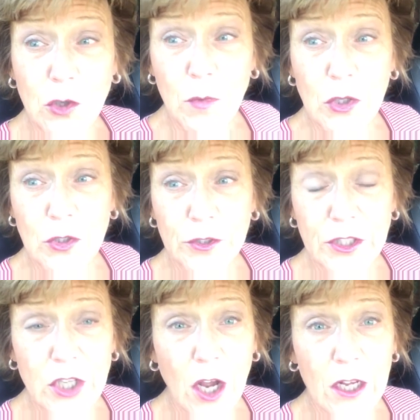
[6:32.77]
Still too
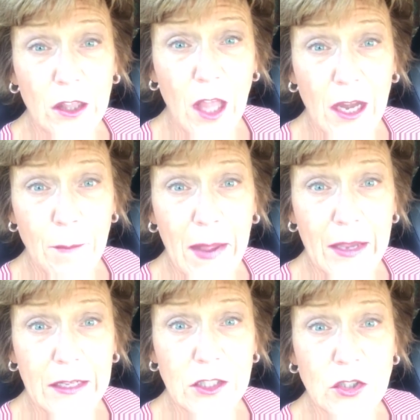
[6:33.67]
emotional to talk a
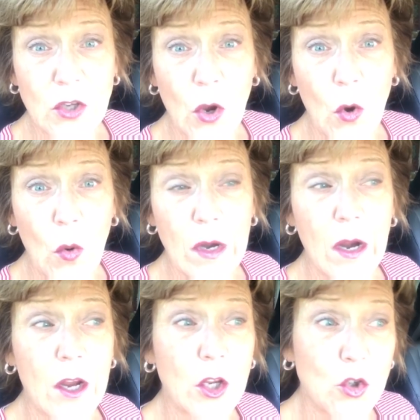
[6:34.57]
lot about it.
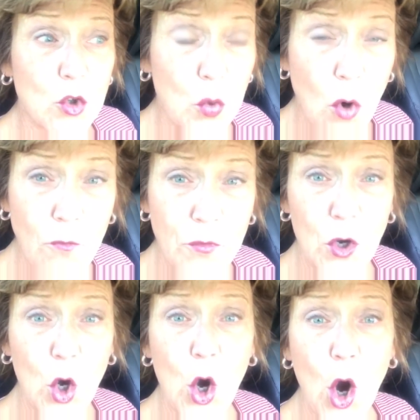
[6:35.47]
So
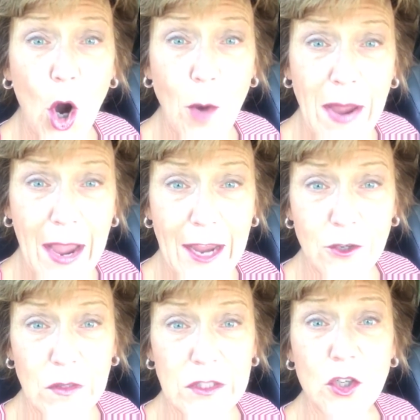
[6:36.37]
control for your
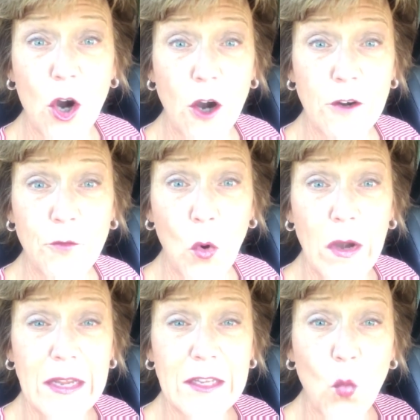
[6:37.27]
carbohydrates.
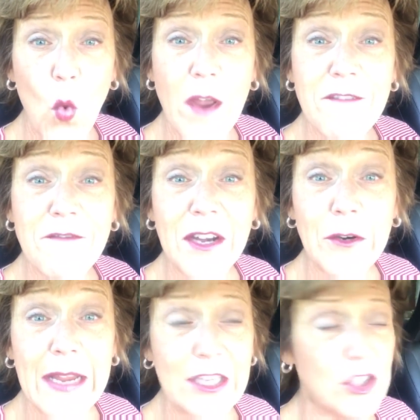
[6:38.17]
Carnivore is
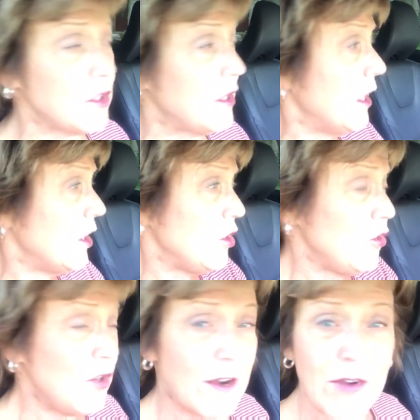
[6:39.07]
one variation.
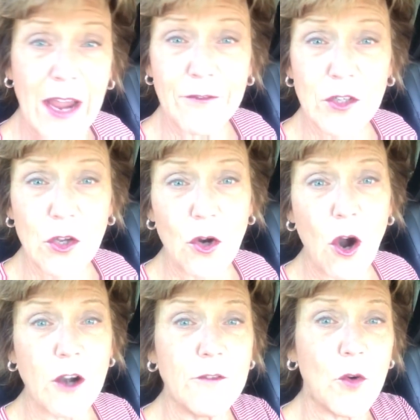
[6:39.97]
You never have to
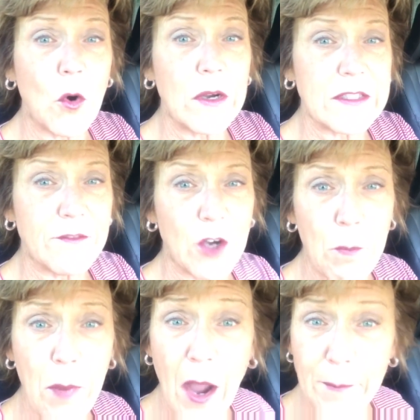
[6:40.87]
go carnivore. It's
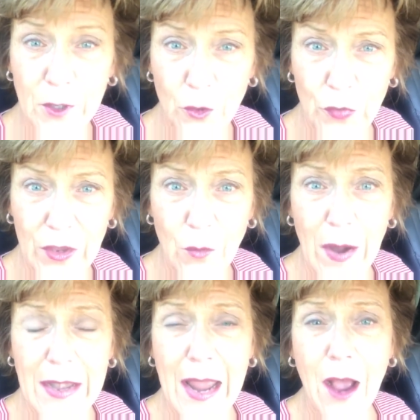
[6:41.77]
a very popular
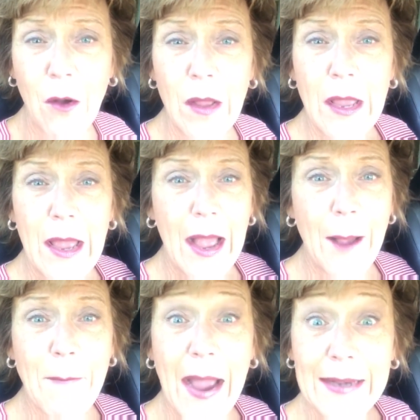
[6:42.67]
thing right now.
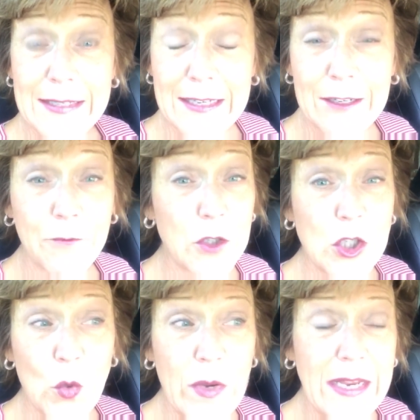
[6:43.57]
I did it
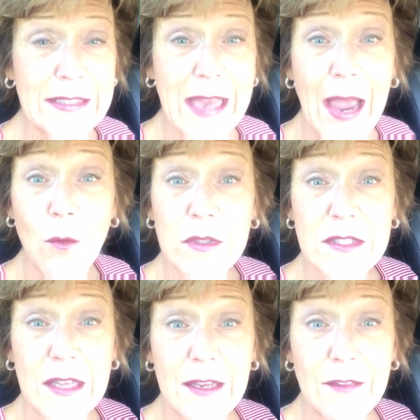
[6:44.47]
for 2 weeks. I
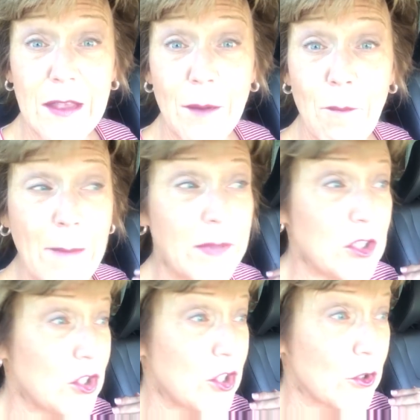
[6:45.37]
was thinking that my
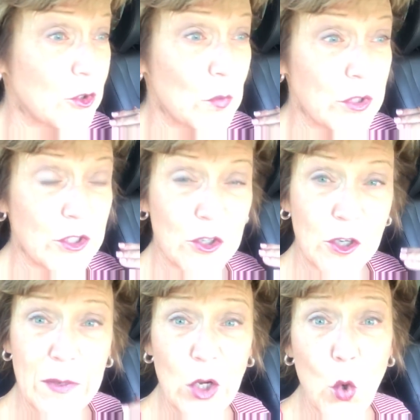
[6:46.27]
blood sugars were
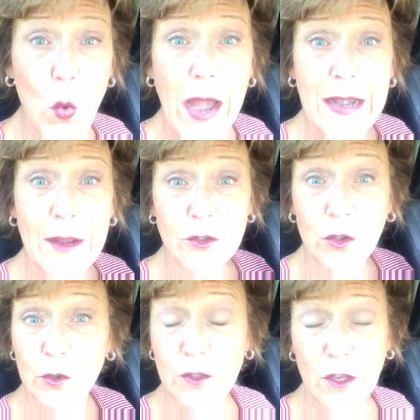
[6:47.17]
just going to be great and I
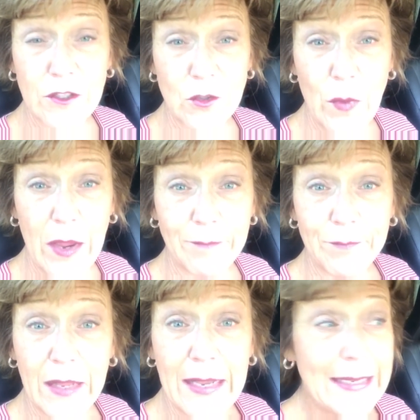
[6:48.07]
was going to lose all this
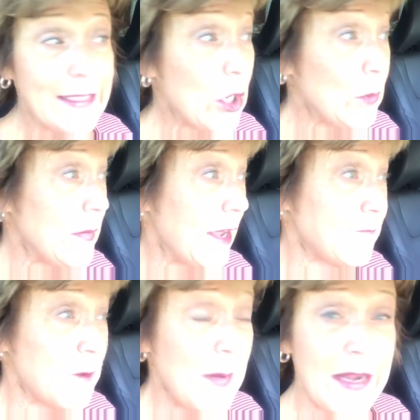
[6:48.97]
weight. Nope,
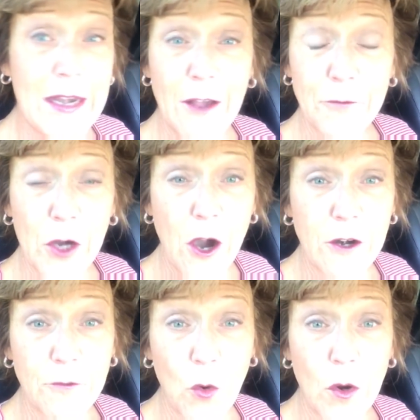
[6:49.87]
not for me, not for
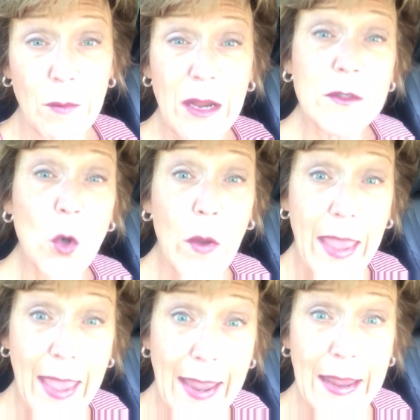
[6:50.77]
carnivore. It
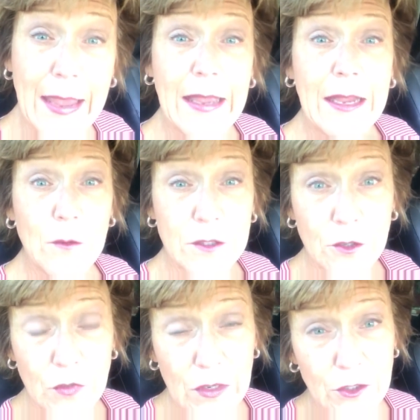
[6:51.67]
was okay. It
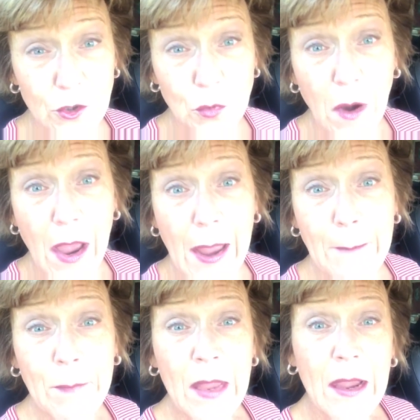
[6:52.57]
was a good thing to
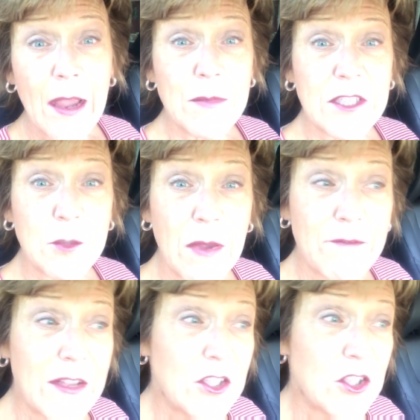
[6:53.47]
try. I
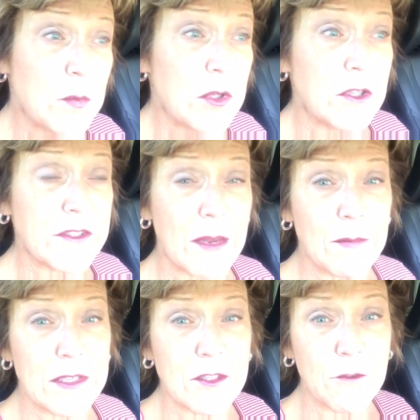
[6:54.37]
missed my vegetables.
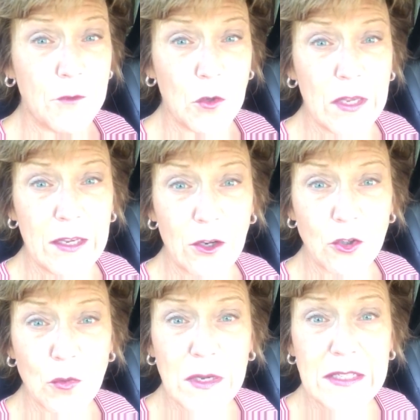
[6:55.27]
I missed the few
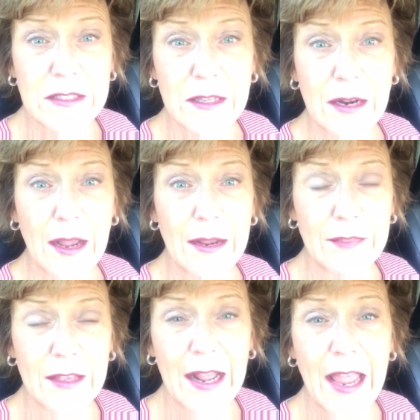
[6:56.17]
keto treats that
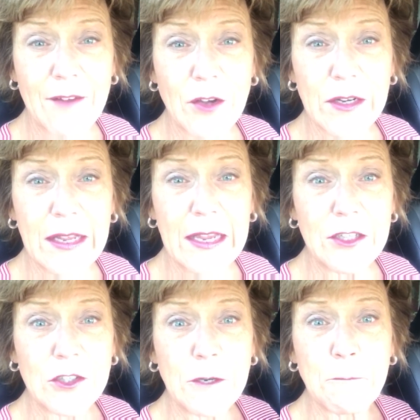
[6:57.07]
I have on
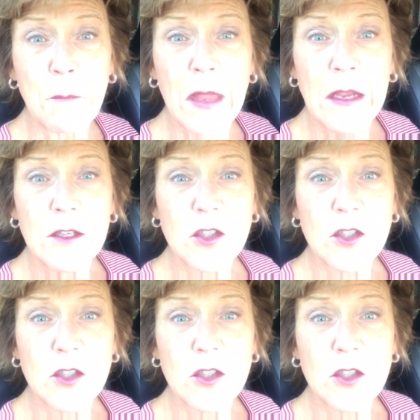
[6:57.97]
occasion.